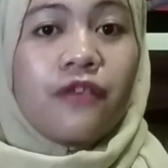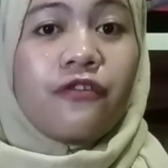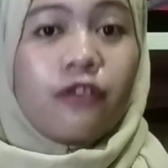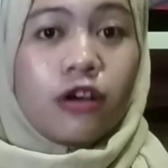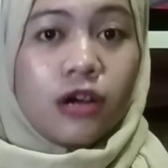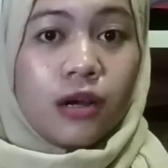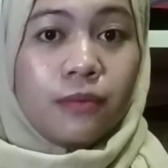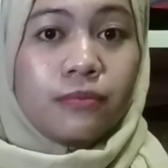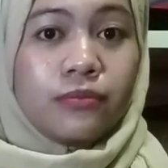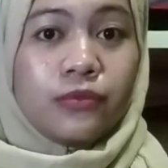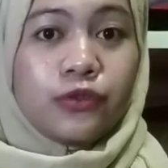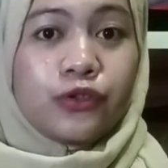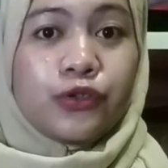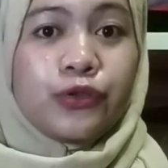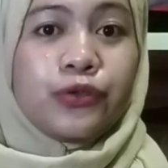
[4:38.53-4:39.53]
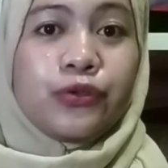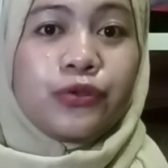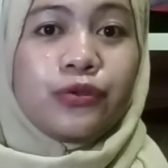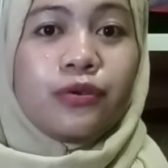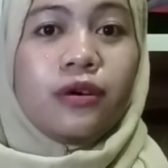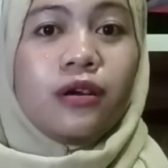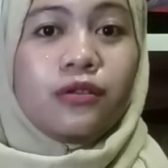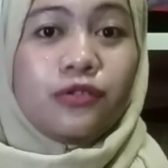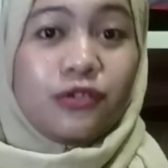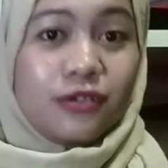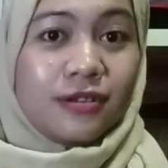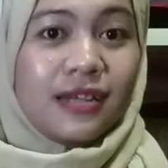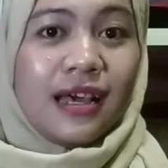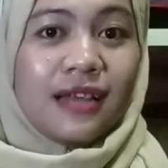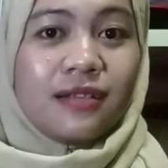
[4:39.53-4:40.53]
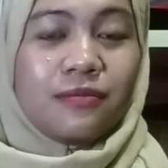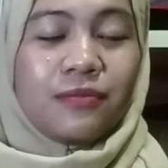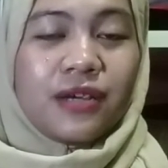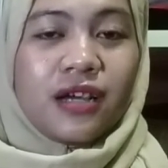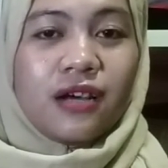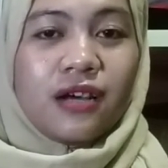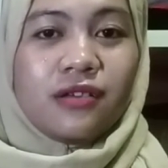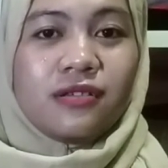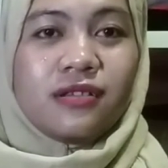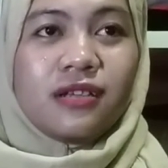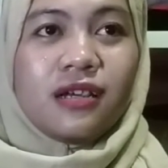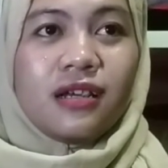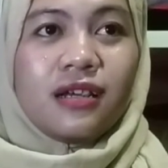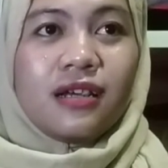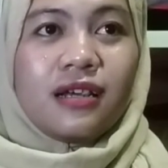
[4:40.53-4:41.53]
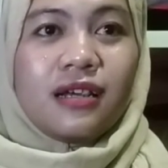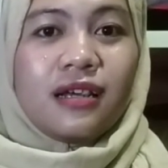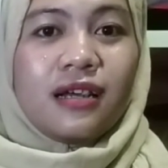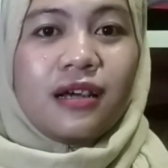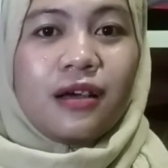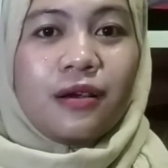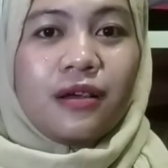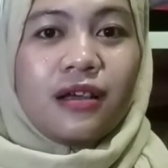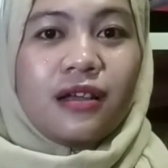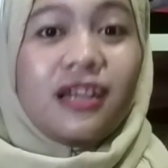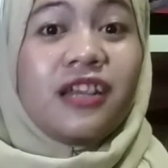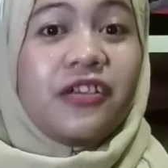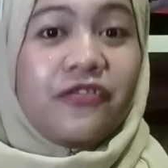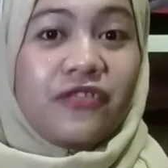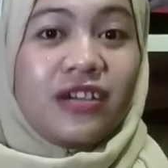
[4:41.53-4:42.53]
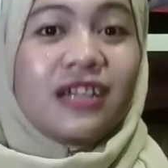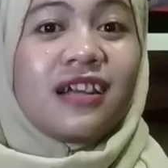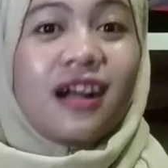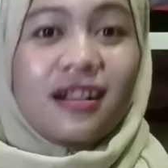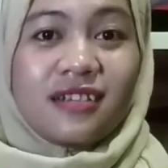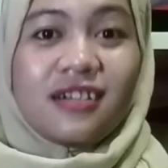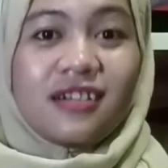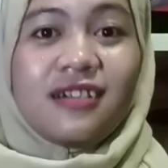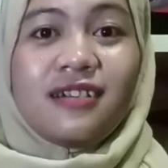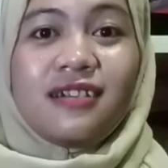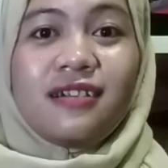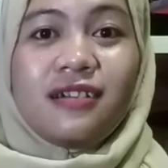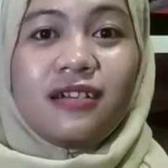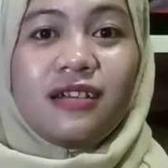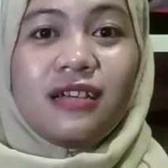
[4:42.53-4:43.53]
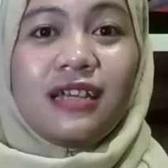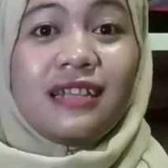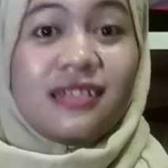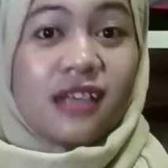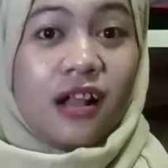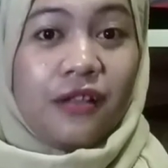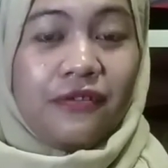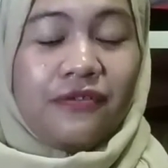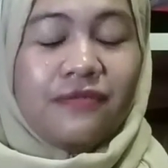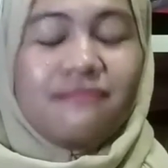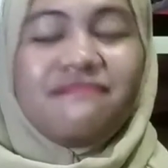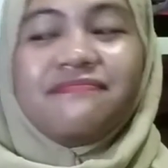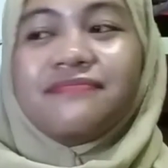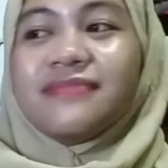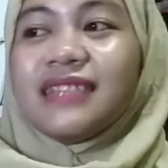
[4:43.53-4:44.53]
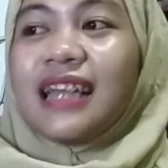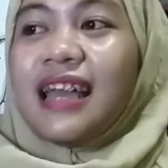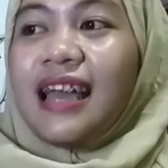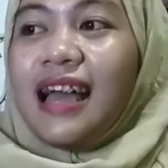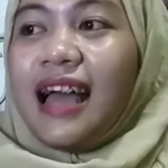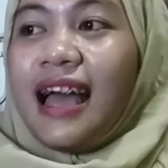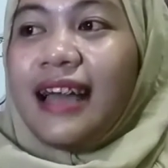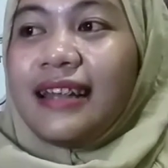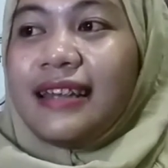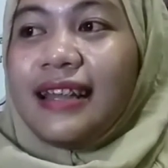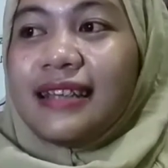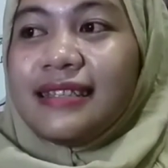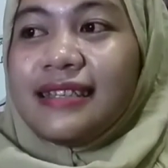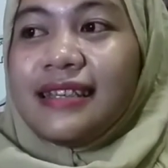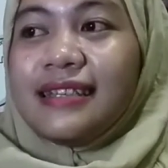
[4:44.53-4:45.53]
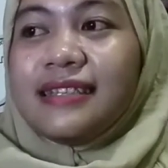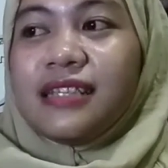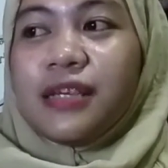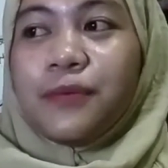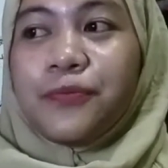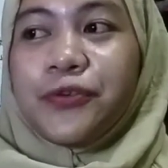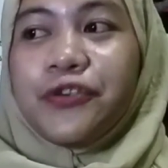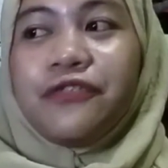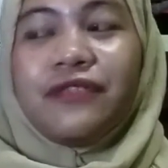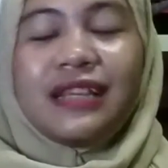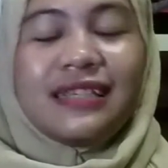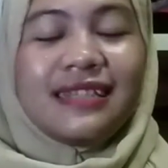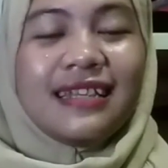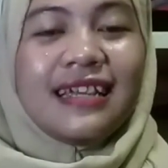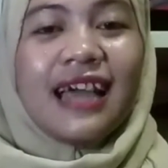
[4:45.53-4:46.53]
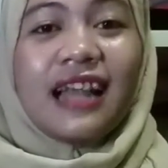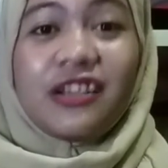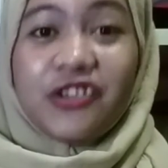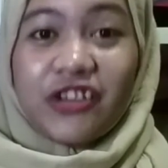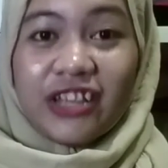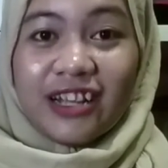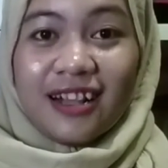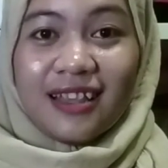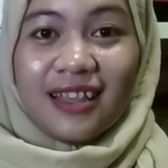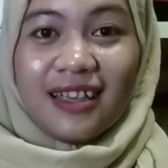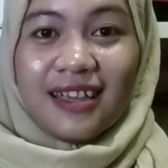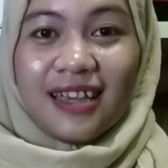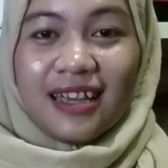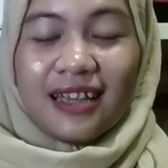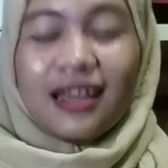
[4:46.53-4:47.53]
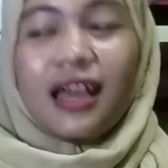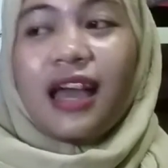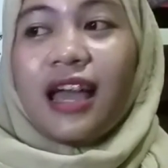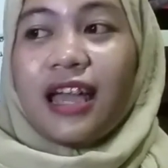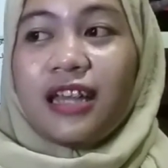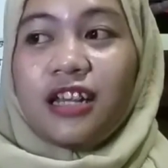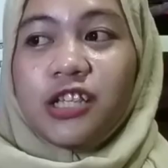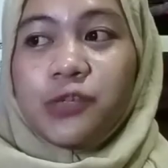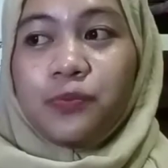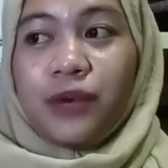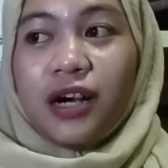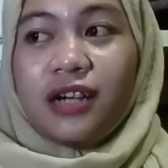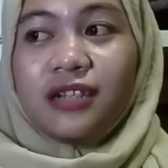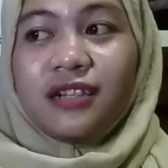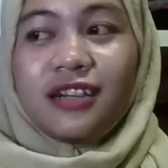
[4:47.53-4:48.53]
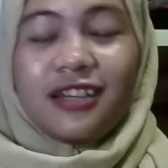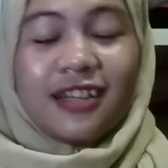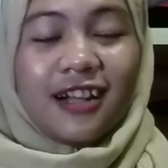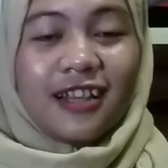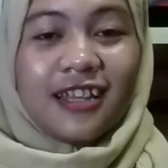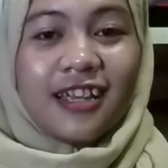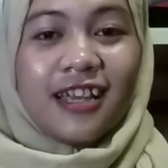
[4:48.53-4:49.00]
for them to do that because the different culture itself. And next is improve listening and critical thinking. In this part, critical